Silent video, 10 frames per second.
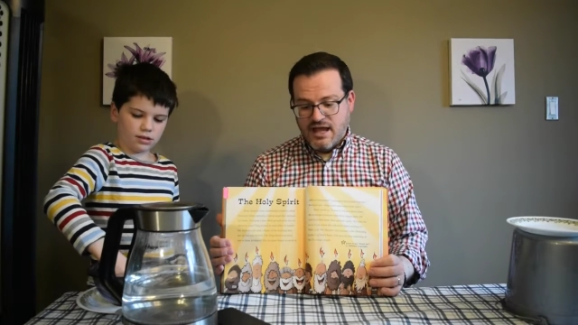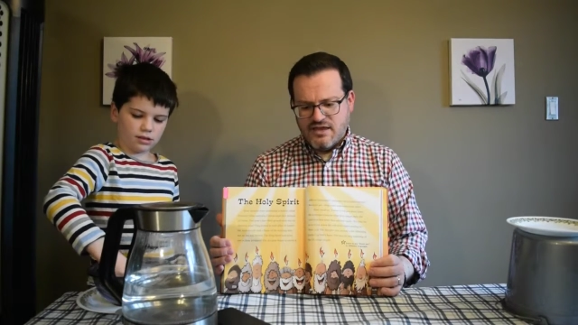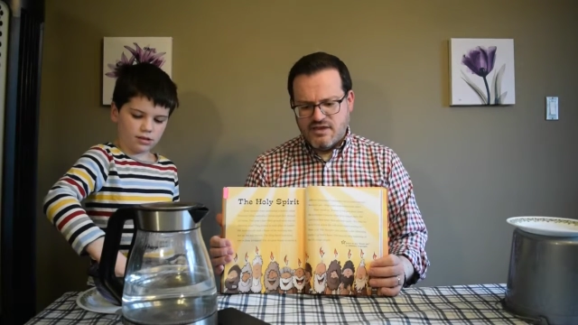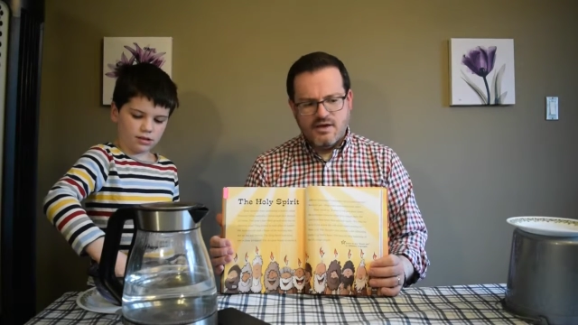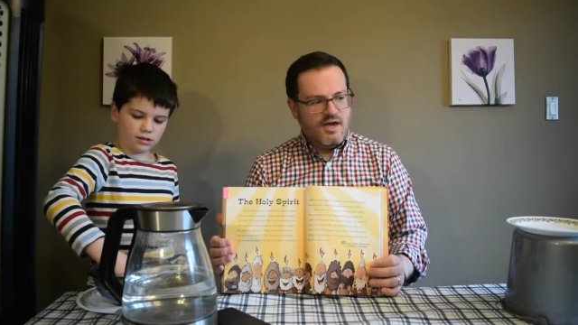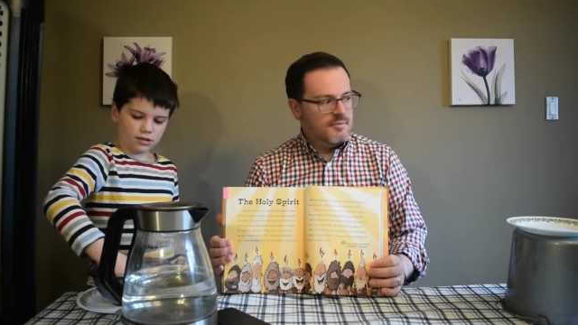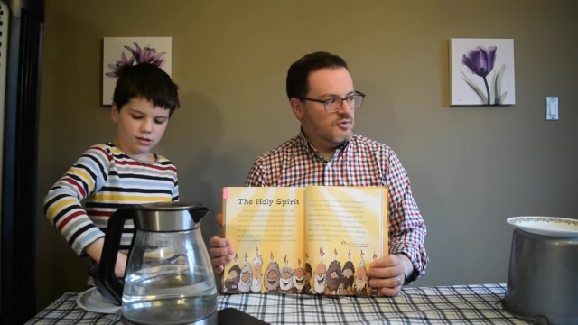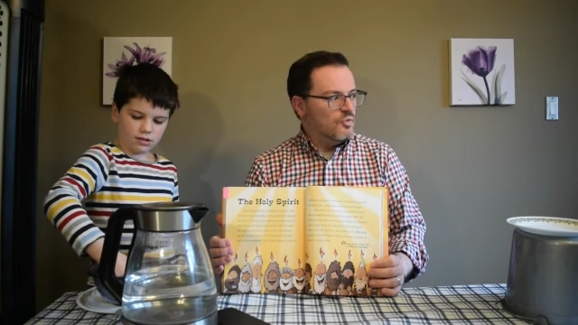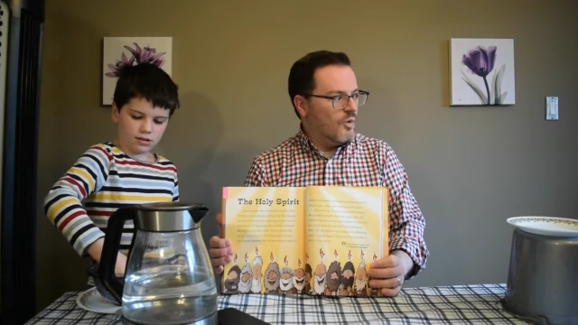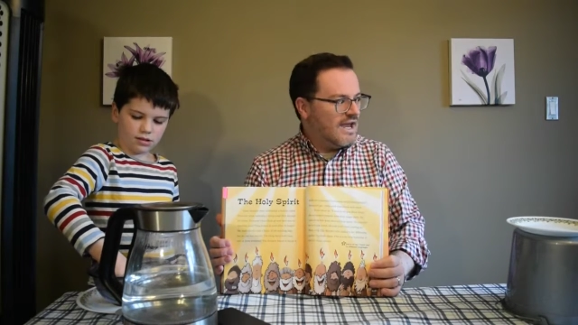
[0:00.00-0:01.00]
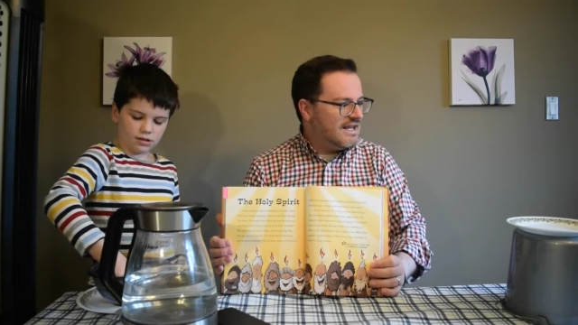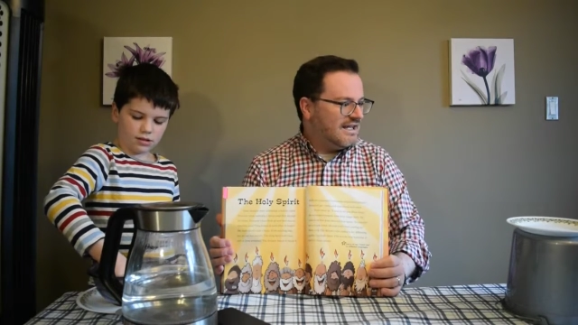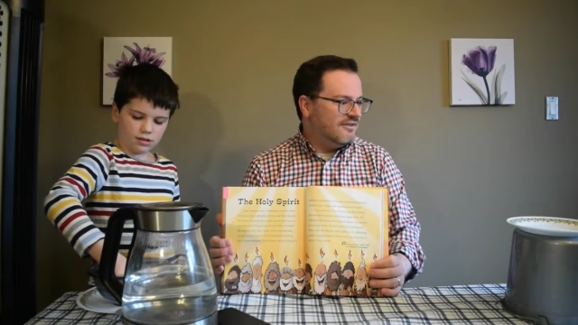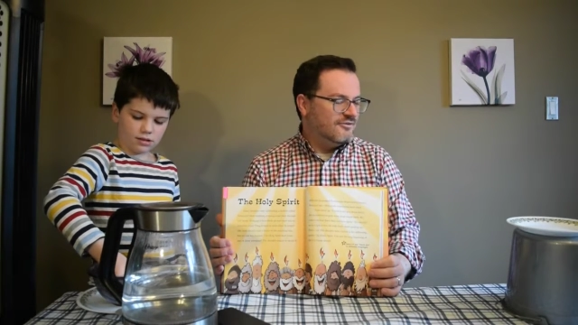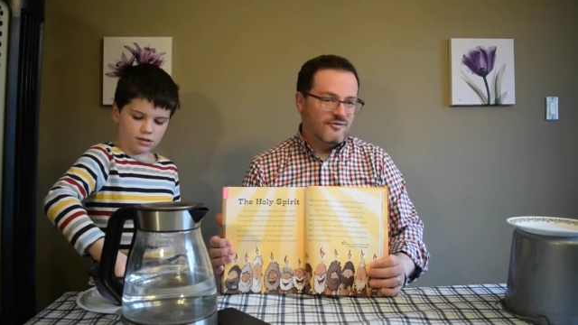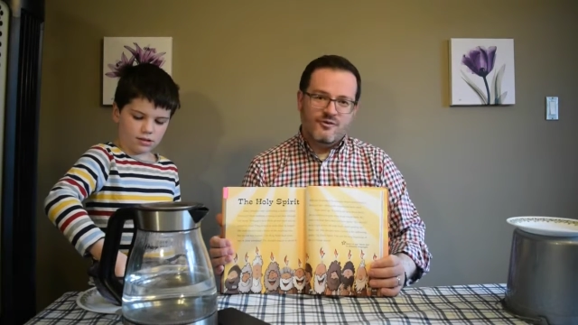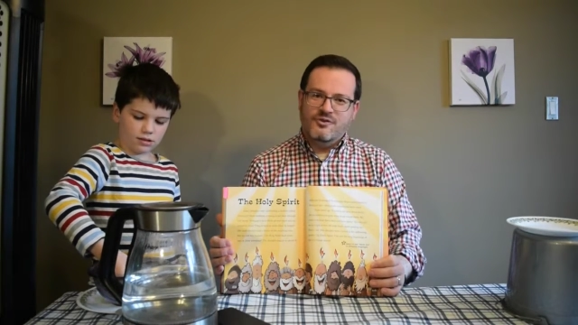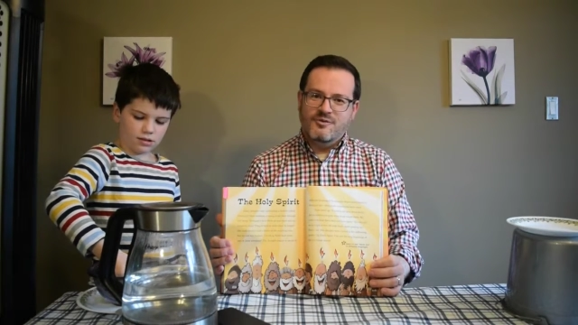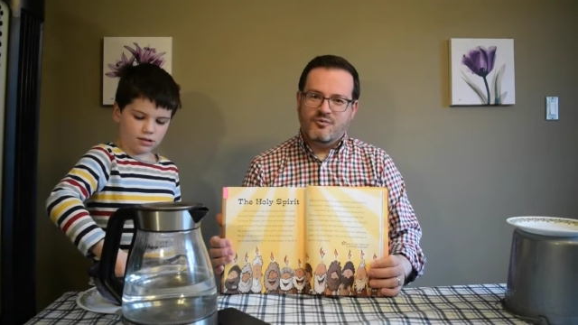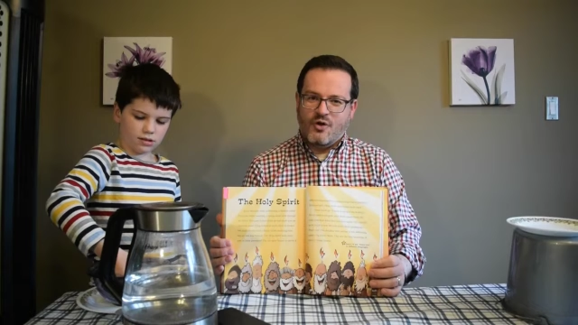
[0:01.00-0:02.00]
Speaker 1: and they had been waiting
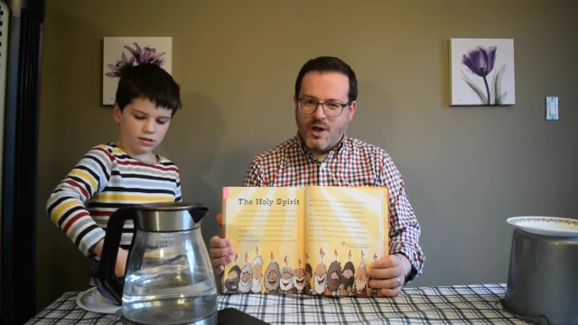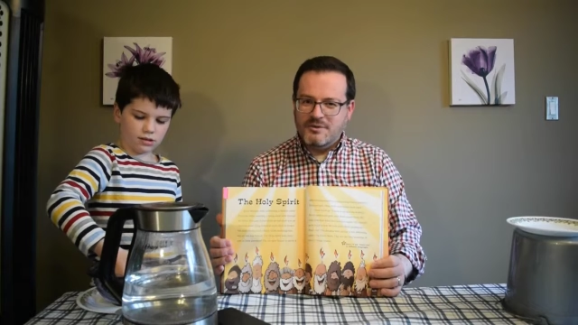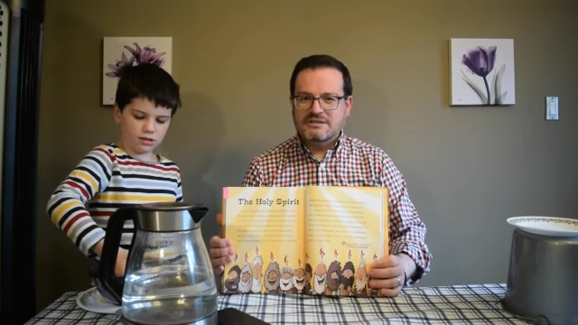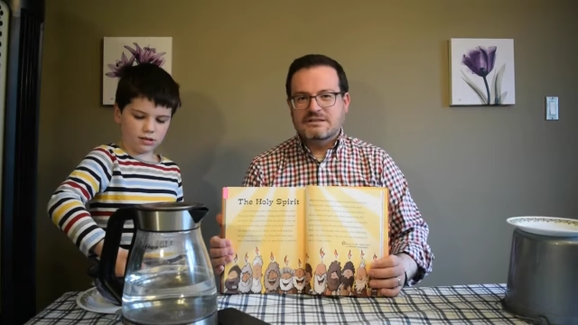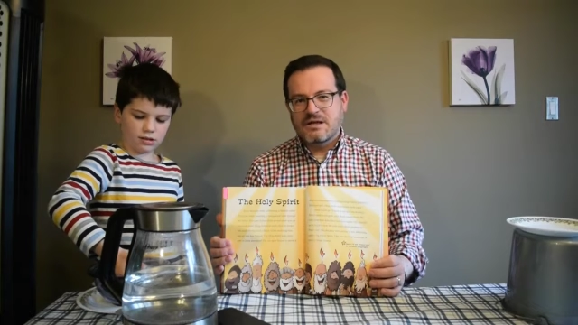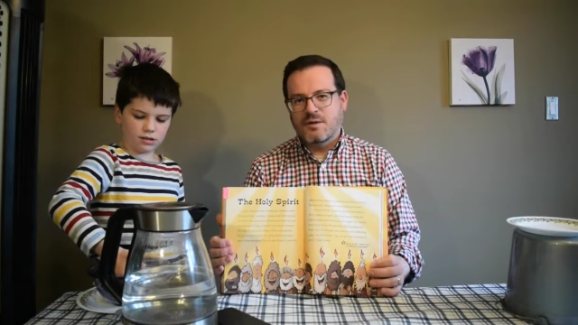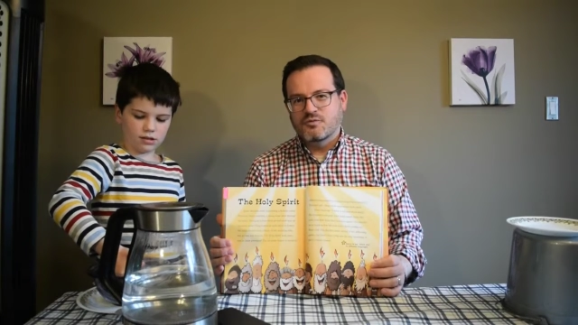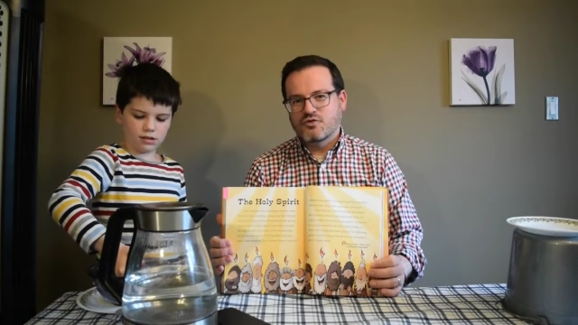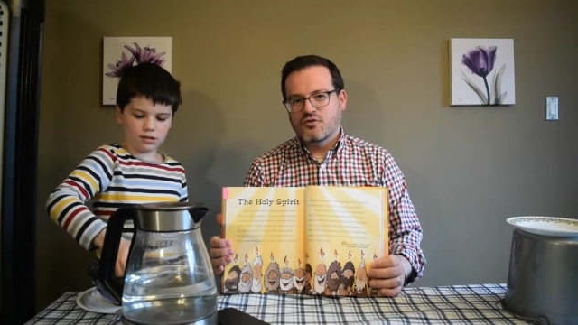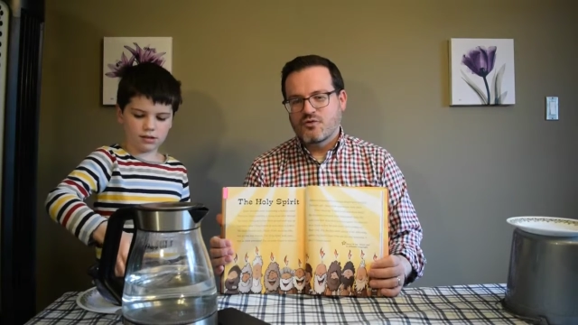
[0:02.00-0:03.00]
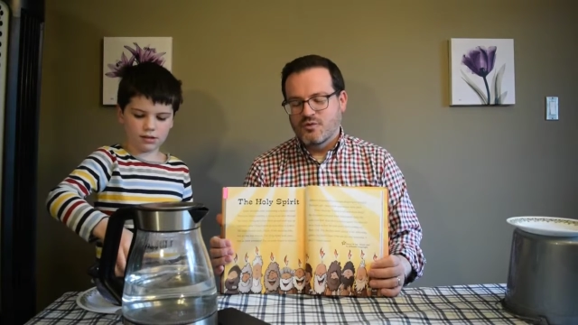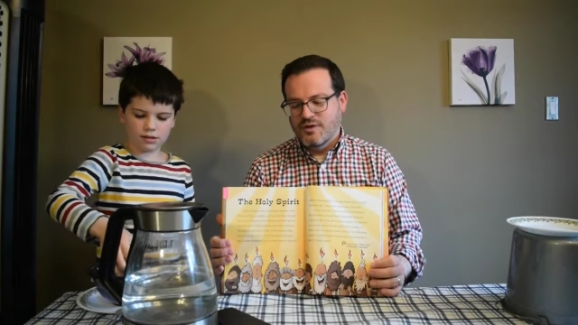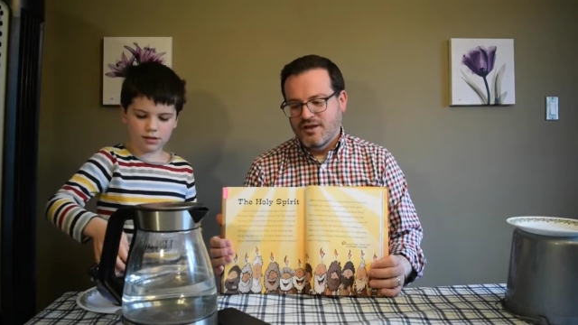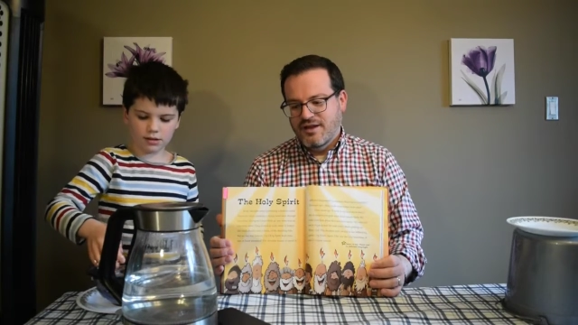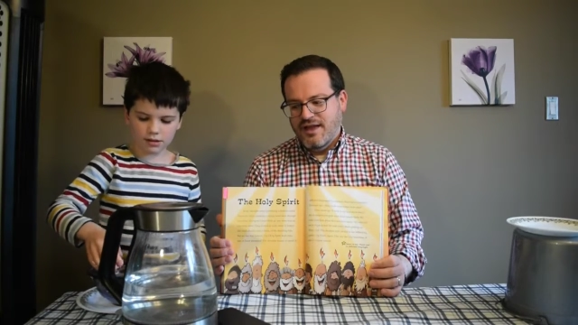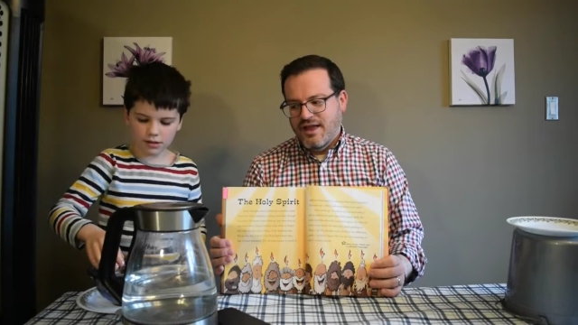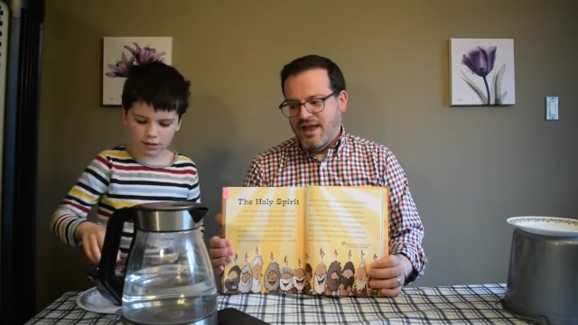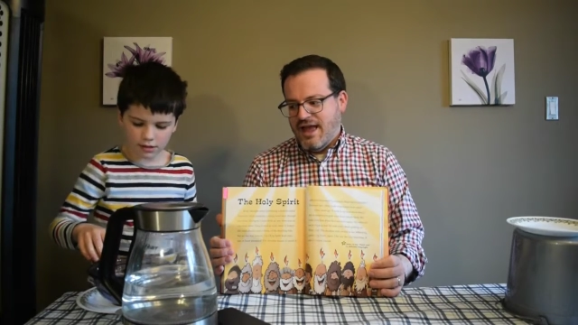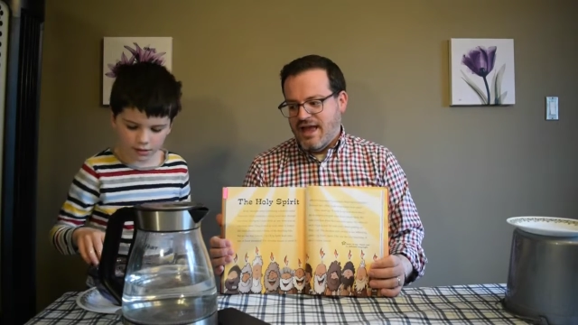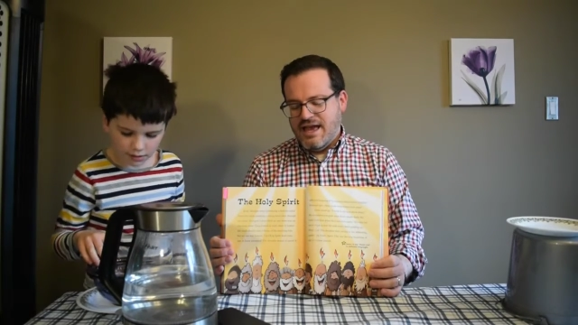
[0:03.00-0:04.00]
for the promise to come true.
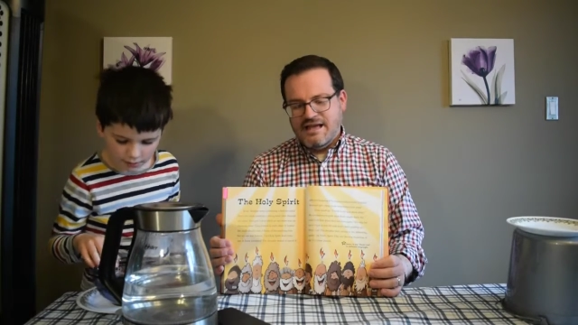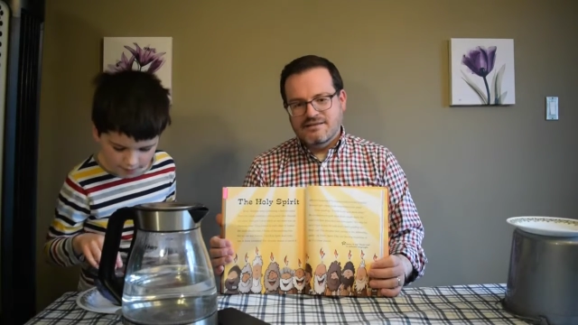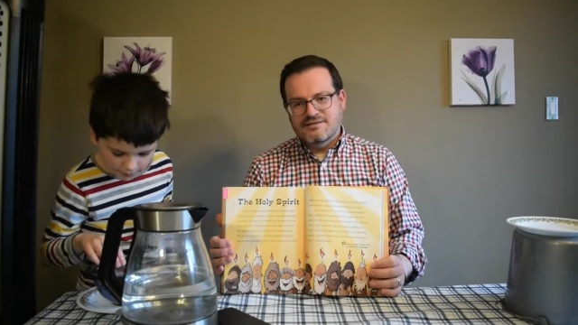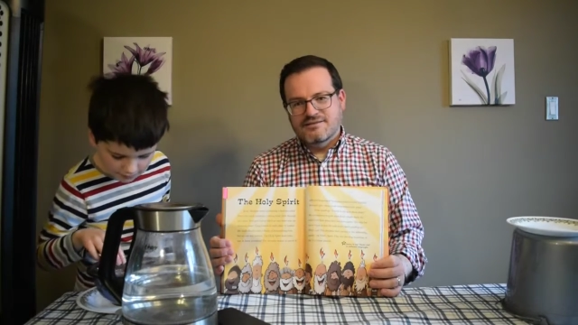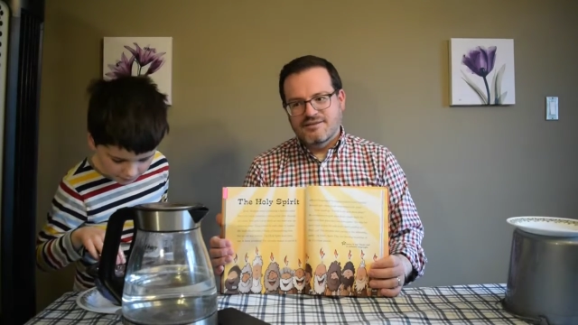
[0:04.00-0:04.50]
And